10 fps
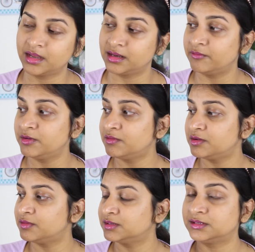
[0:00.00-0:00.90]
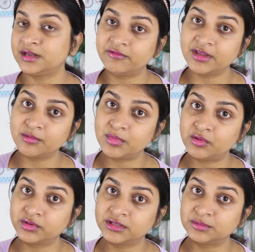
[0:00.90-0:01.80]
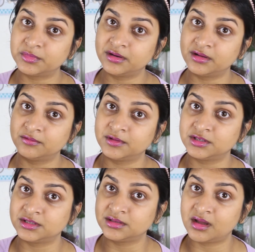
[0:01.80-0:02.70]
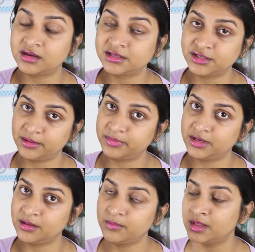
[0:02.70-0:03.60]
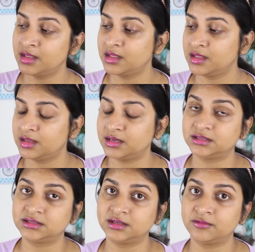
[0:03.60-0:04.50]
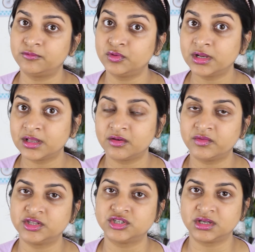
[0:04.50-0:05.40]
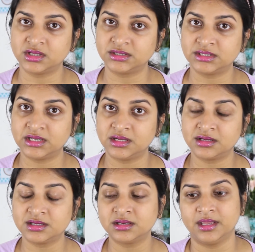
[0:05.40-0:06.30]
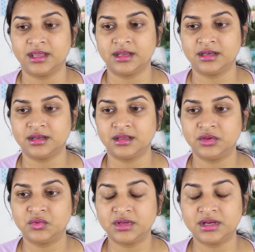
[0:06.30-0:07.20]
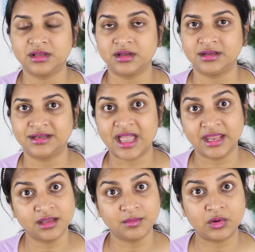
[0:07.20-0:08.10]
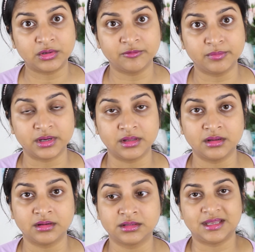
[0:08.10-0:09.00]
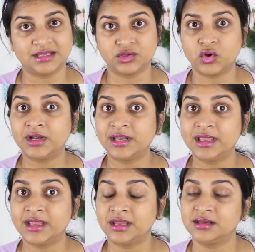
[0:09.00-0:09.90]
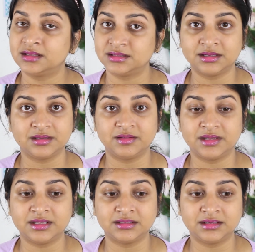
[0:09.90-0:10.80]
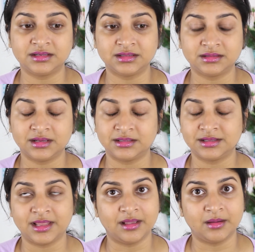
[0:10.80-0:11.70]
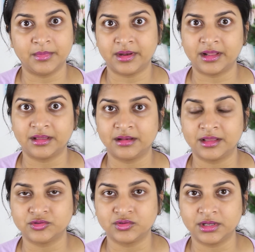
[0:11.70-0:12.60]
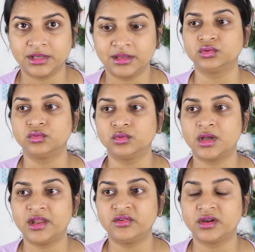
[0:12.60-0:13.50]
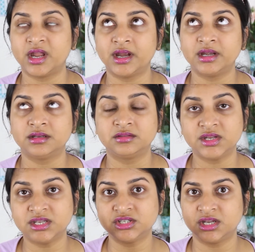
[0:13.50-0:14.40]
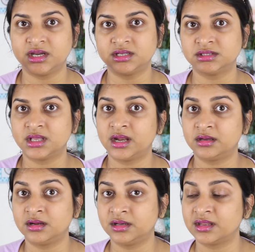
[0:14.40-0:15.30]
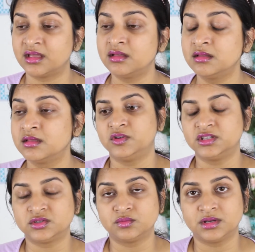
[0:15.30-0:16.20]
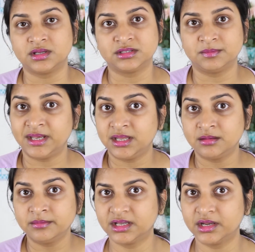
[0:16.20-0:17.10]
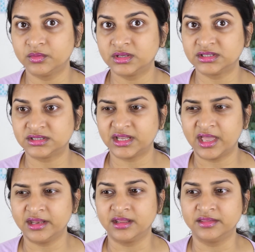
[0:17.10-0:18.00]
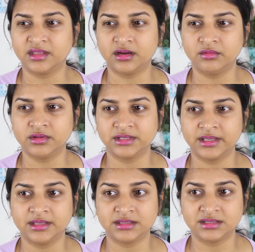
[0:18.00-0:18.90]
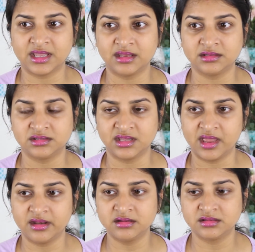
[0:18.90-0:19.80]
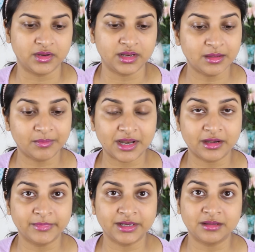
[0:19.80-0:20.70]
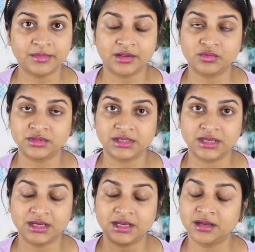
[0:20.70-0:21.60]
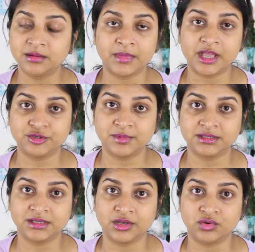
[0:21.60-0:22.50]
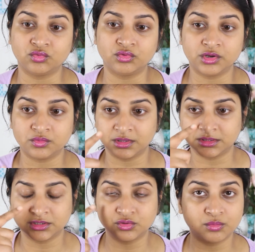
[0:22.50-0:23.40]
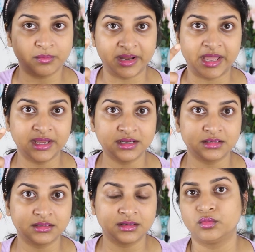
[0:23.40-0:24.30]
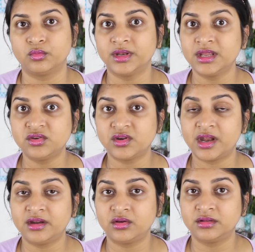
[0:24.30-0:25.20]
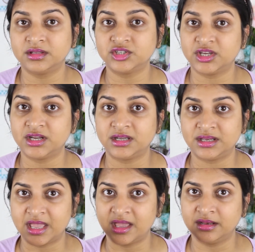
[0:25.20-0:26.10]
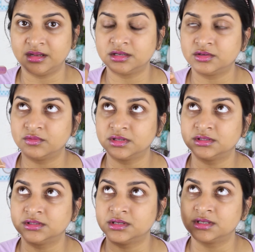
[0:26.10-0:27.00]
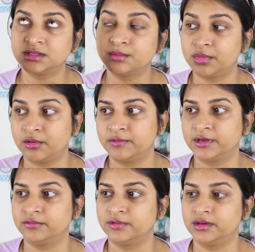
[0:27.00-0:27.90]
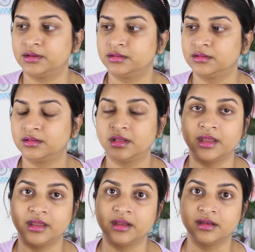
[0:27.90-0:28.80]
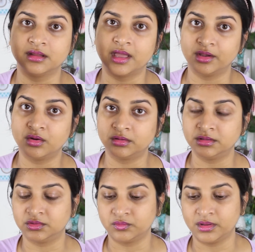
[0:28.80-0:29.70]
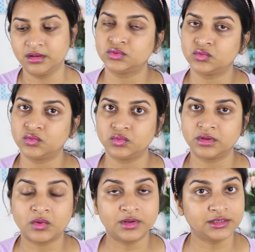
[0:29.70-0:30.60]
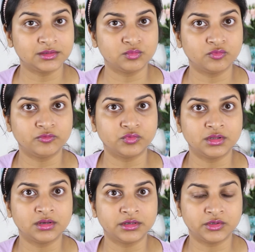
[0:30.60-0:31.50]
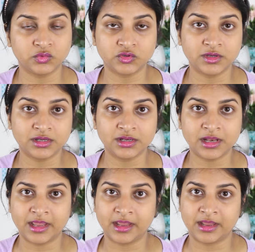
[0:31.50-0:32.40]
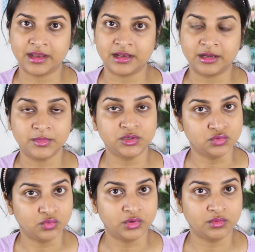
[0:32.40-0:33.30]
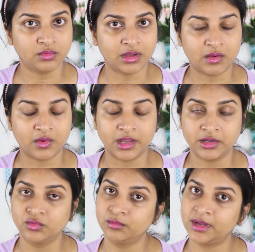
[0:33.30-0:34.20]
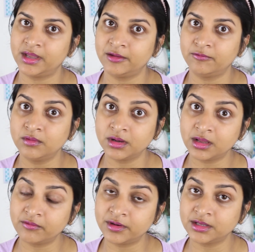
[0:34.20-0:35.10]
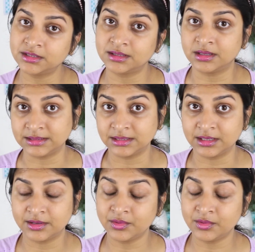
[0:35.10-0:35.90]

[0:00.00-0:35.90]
and everyone was raving about this product, which is Tarte Shape Tape. It's a full coverage concealer and you need a tiny amount of product, stays all day, it doesn't crease. It's like a miracle actually. So I tried 3 shades at Ulta. First was medium, second was tan, and third was I guess tan sand. When I applied medium, I could see it didn't match my skin tone, it was too bright. So when I tried on the shade tan, it was just a perfect fit and I got this one. So now let's move to the tutorial and let me show you how I do my full coverage concealer